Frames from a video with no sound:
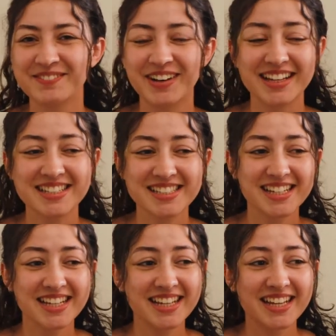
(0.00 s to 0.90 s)
but
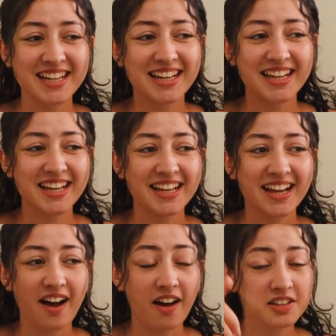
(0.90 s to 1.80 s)

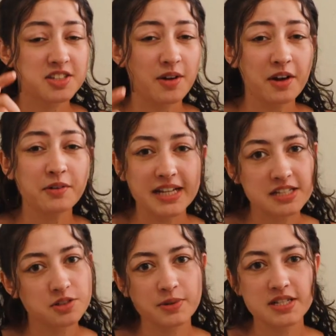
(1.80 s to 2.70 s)
also, I don't
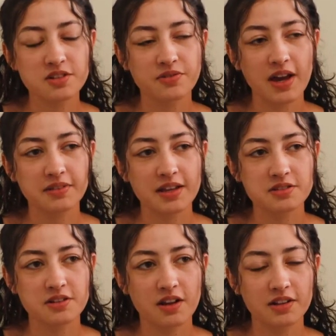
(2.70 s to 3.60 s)
need to reach the
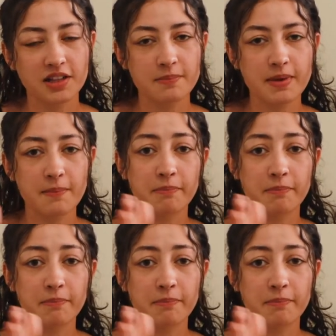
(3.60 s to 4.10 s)
$5,000 limit,